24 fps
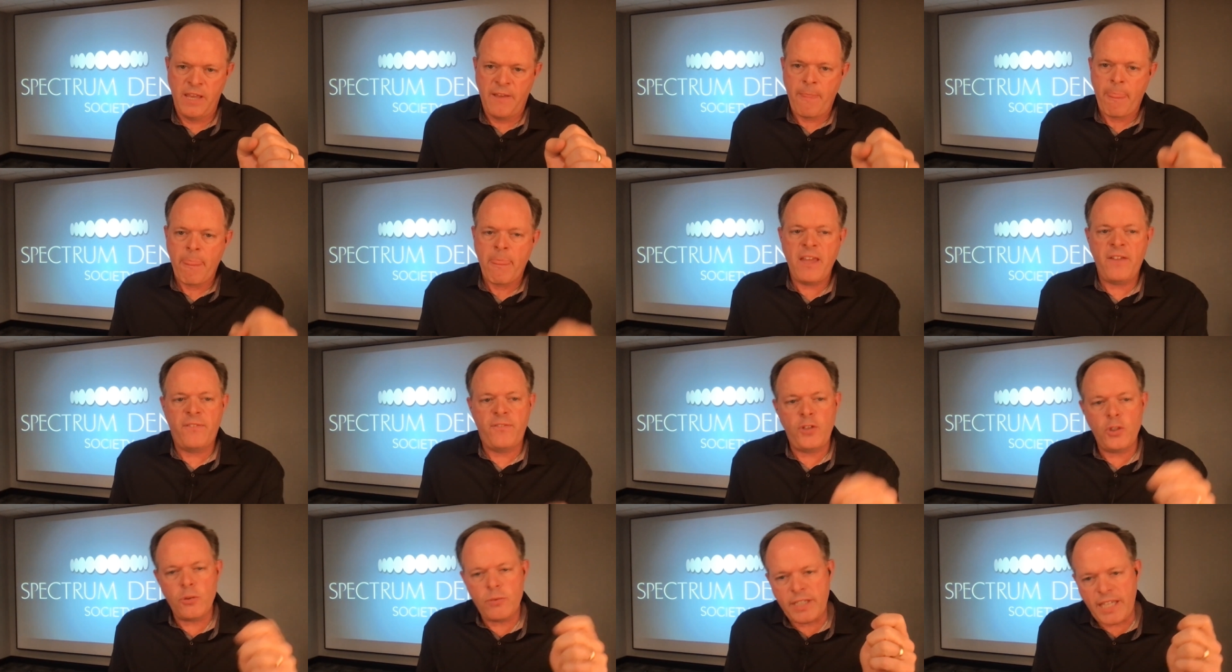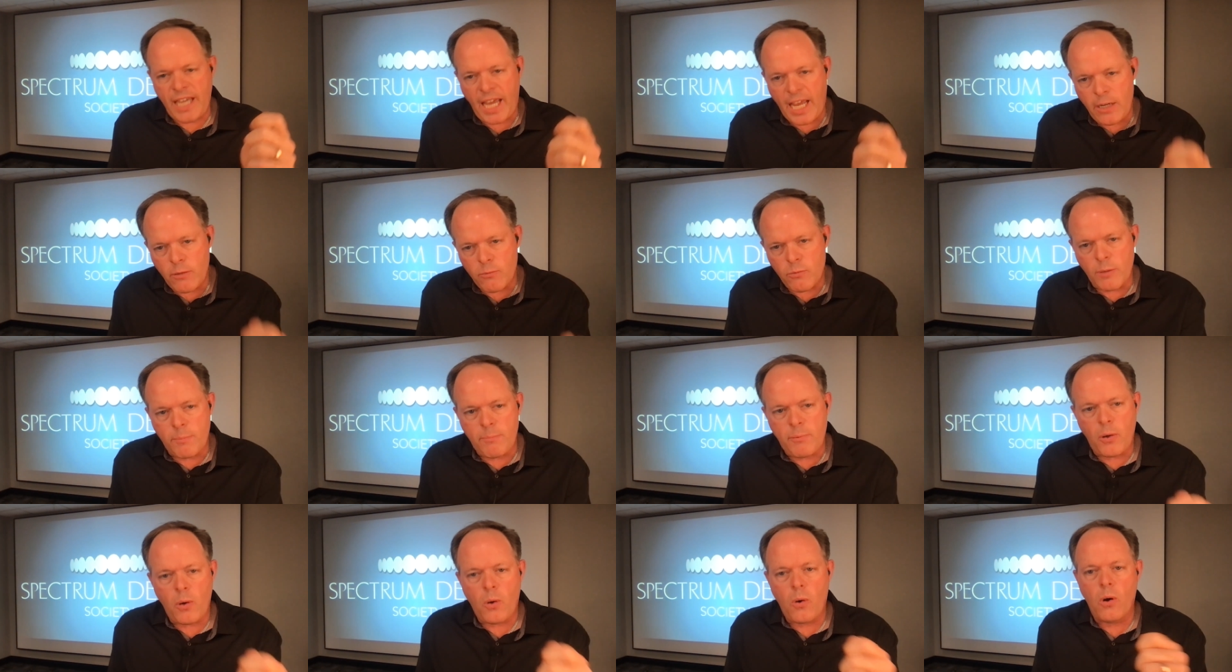If you gain
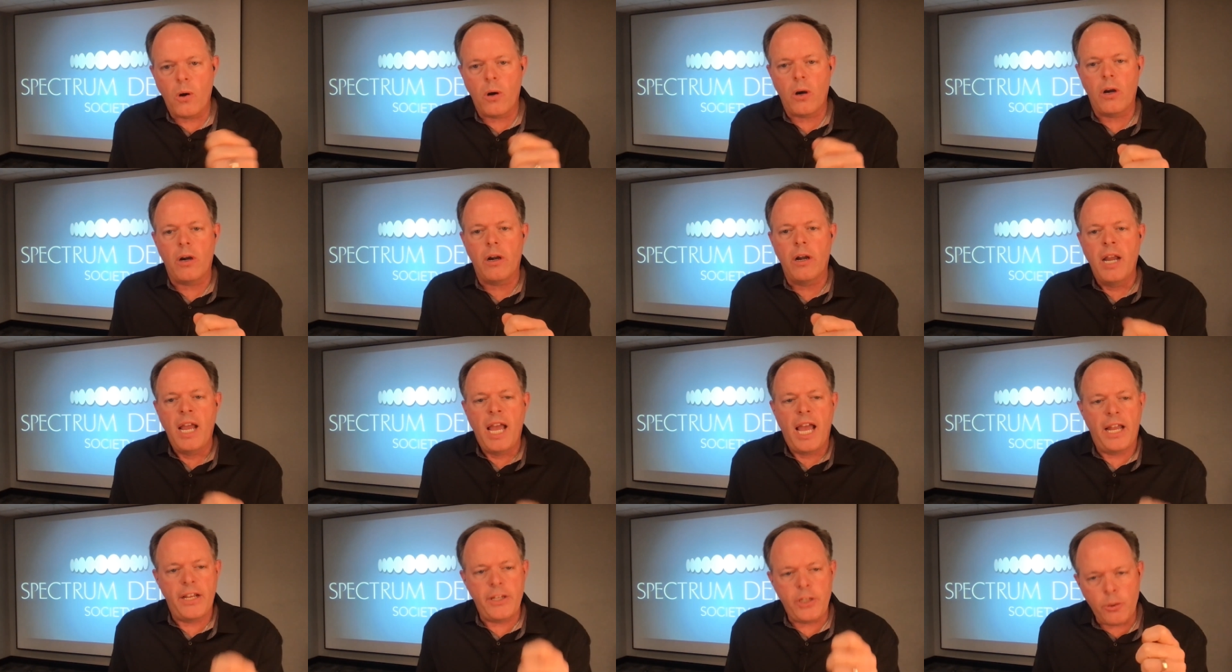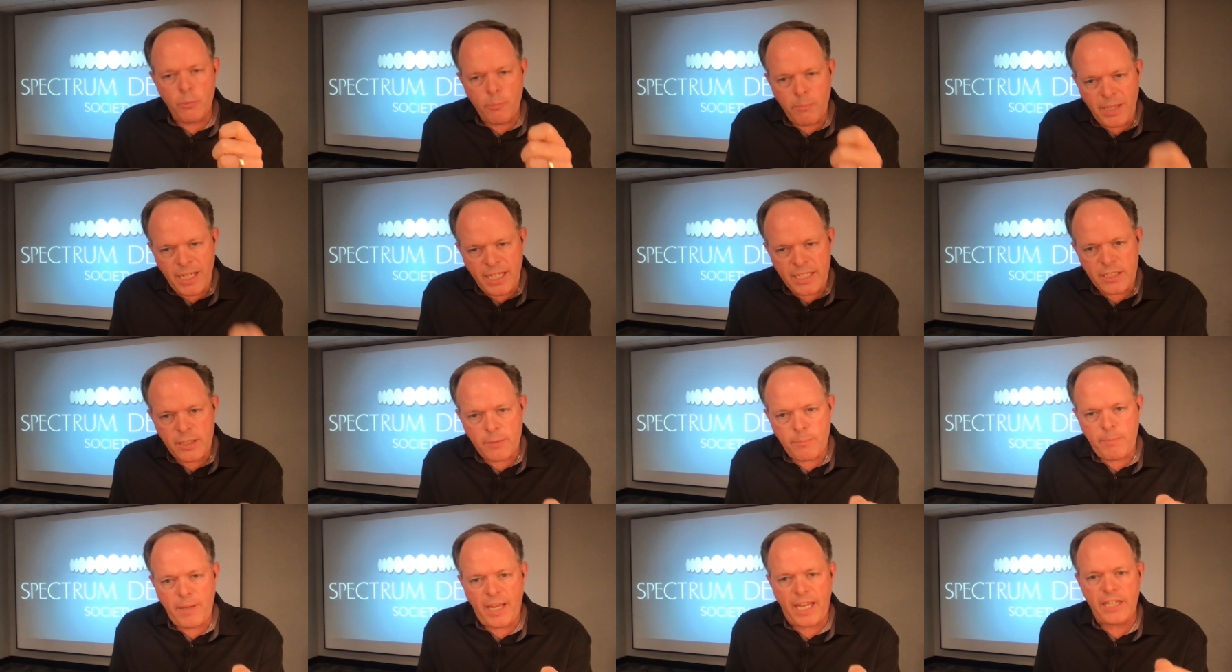rapport and you meet the
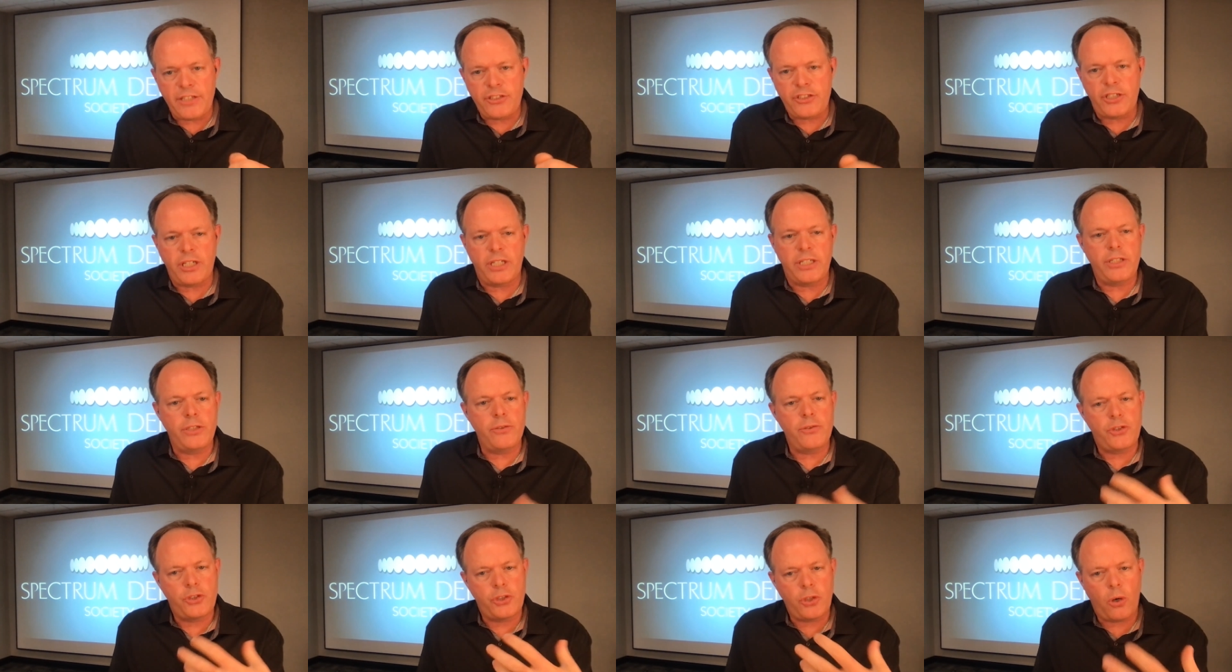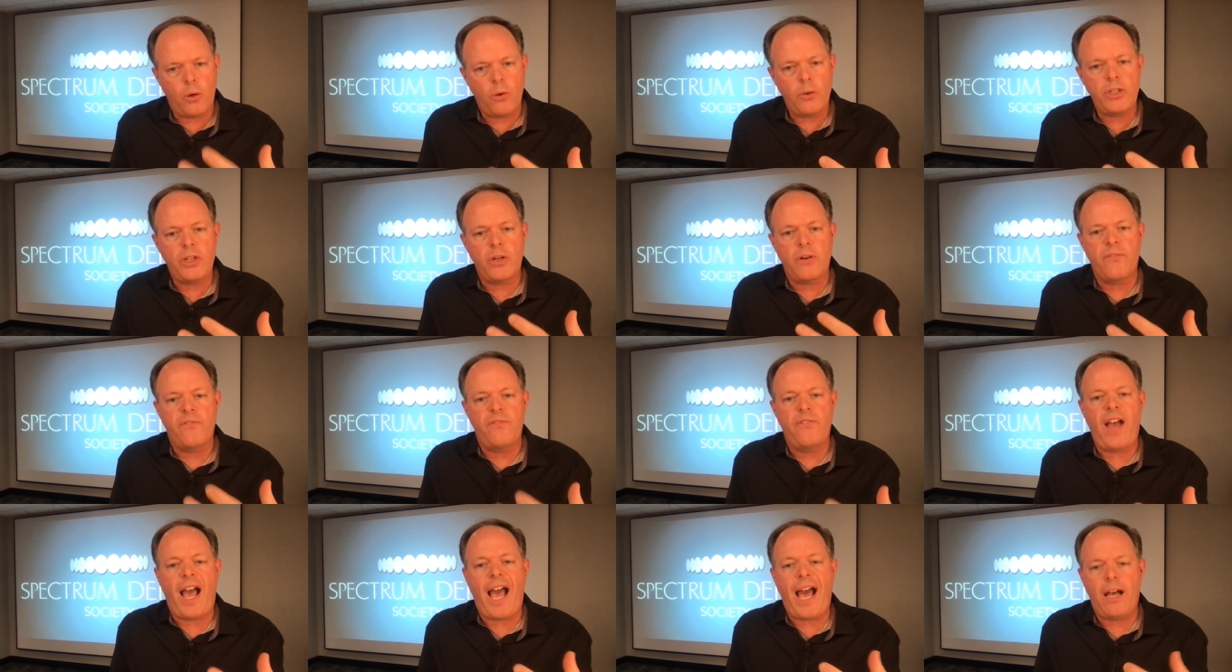patient and you show your
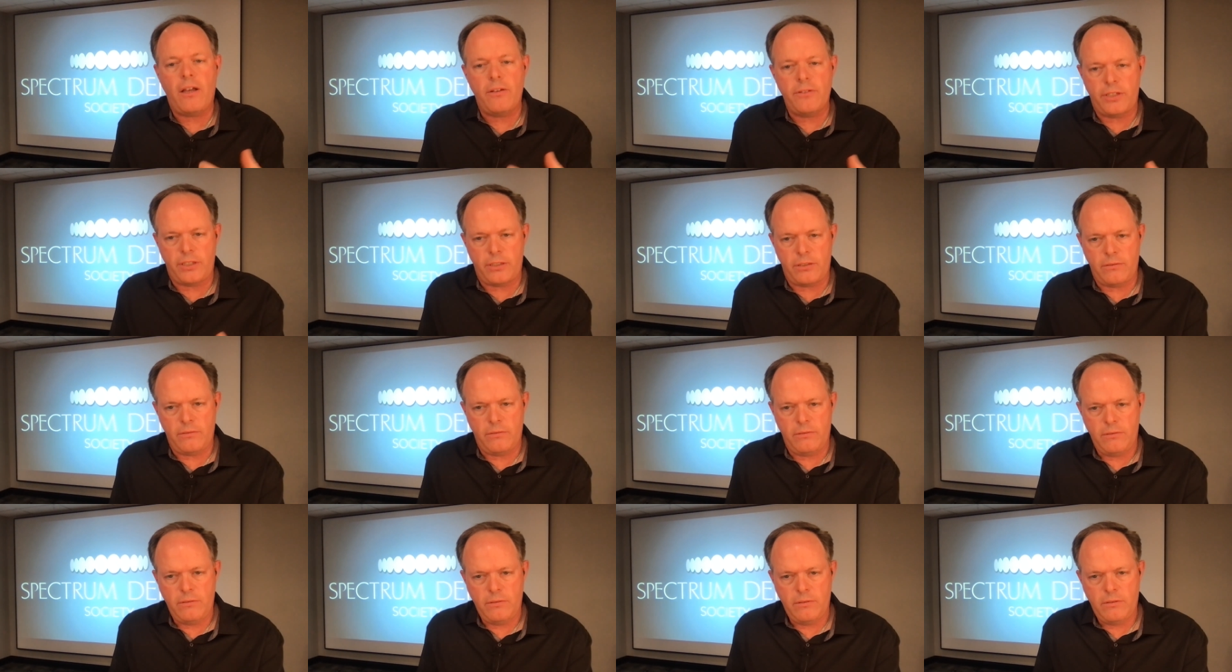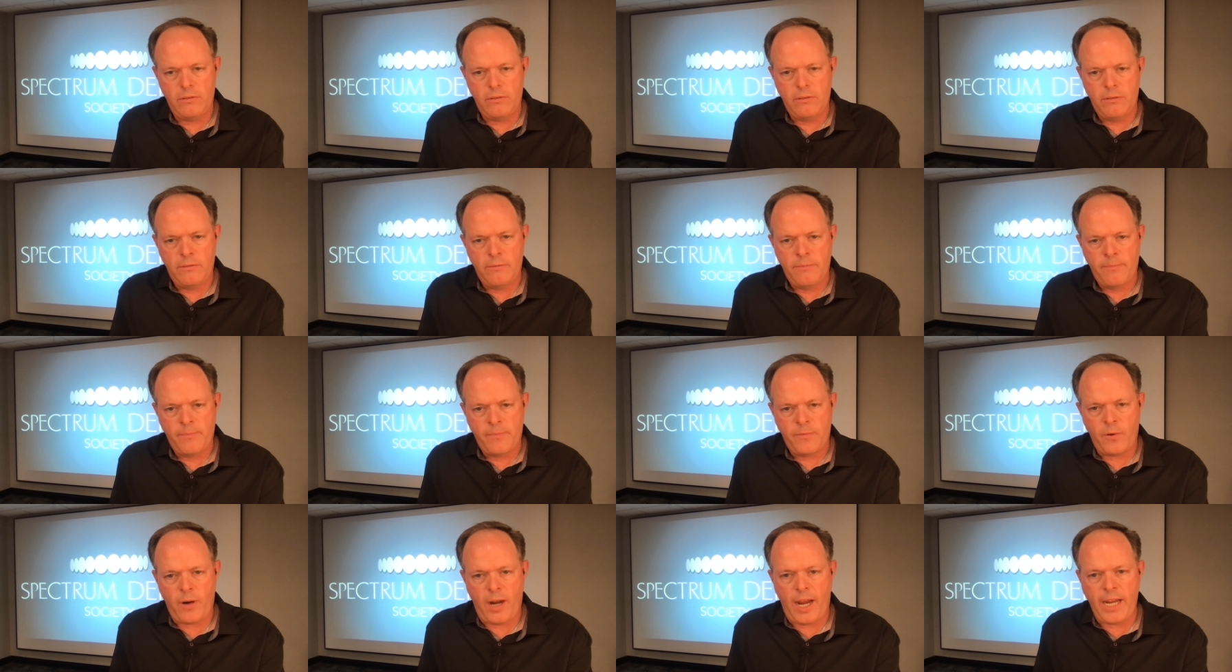value,
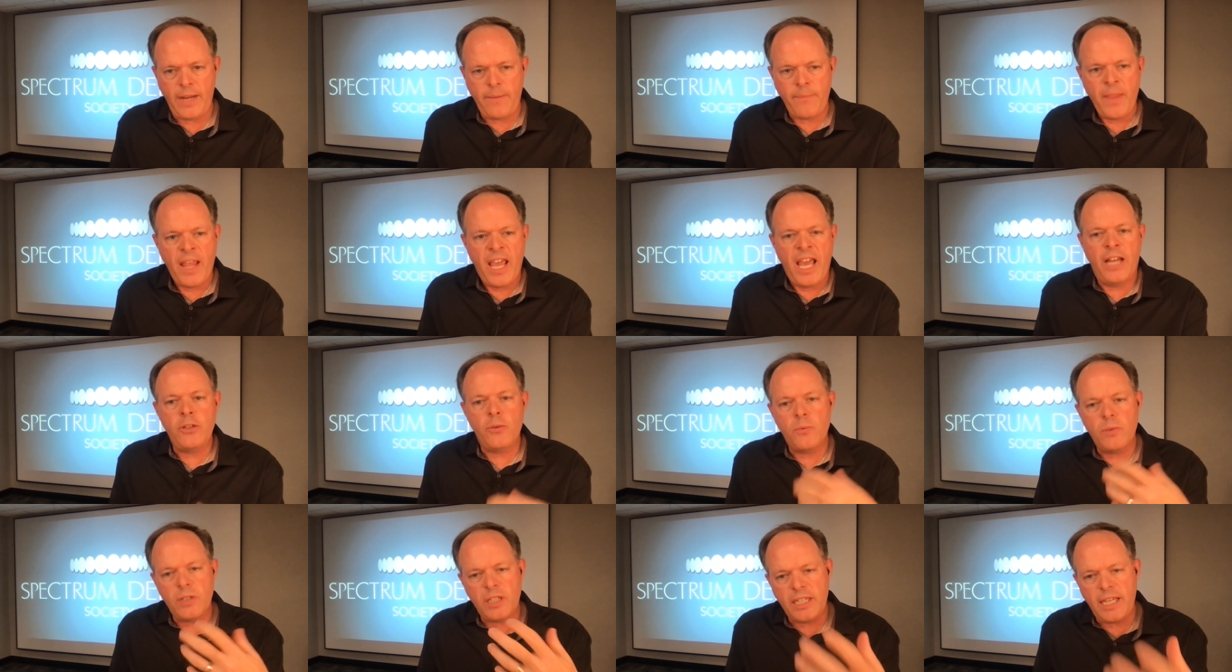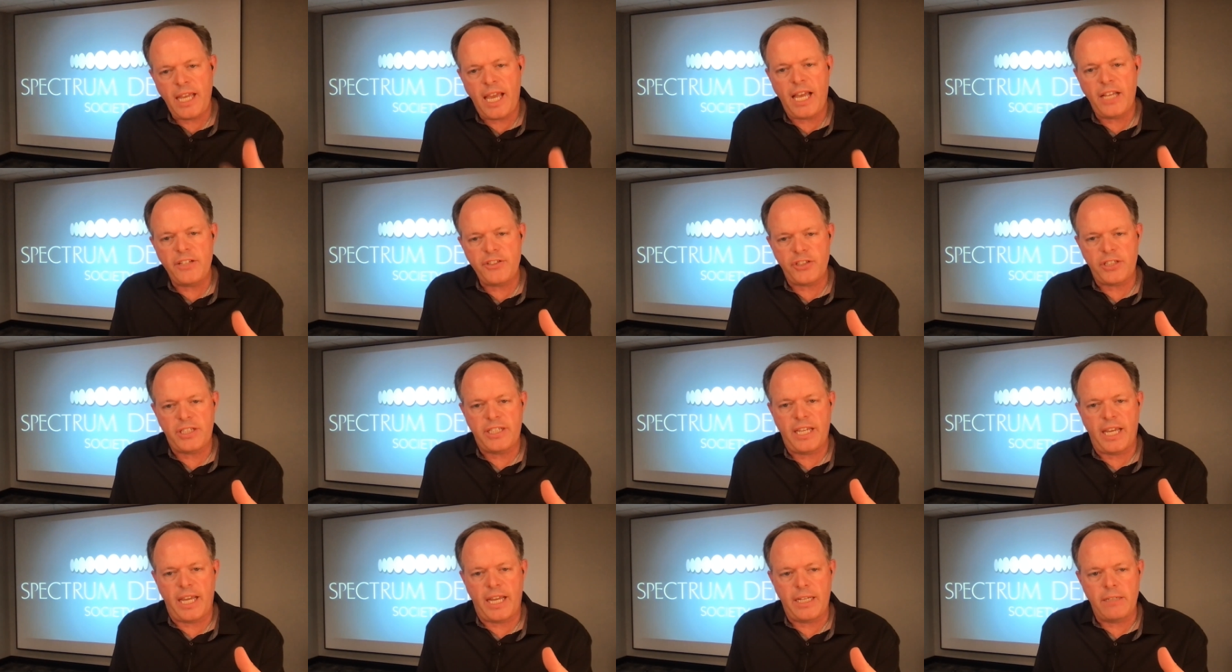right, and you really
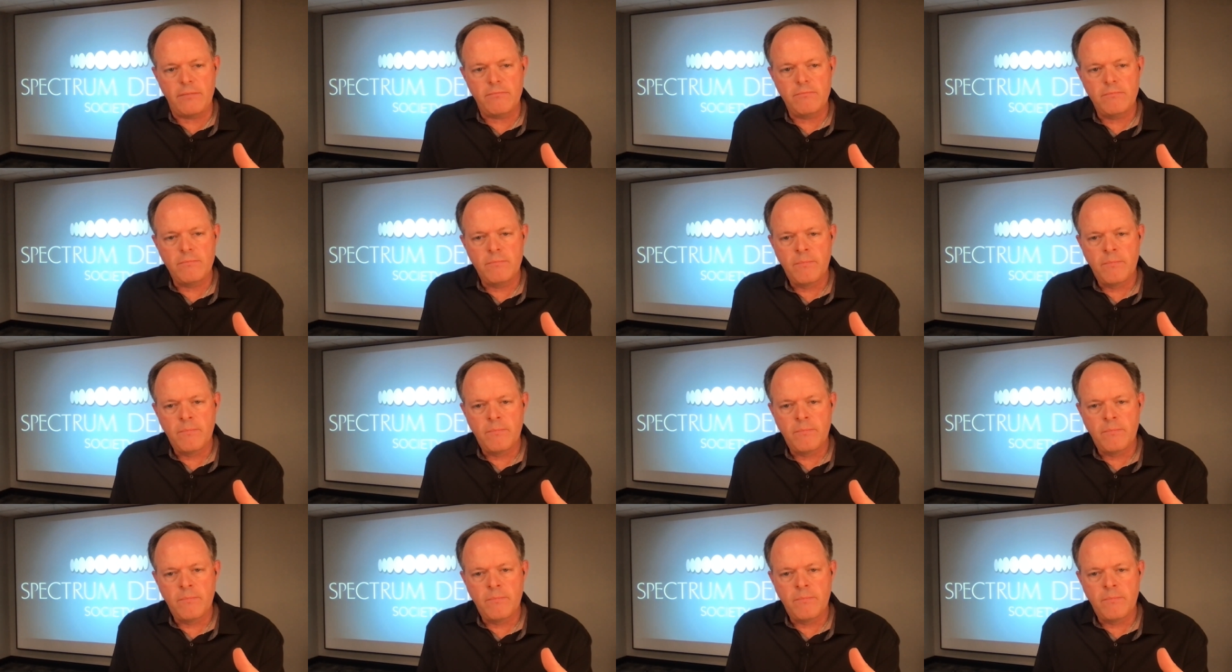educate,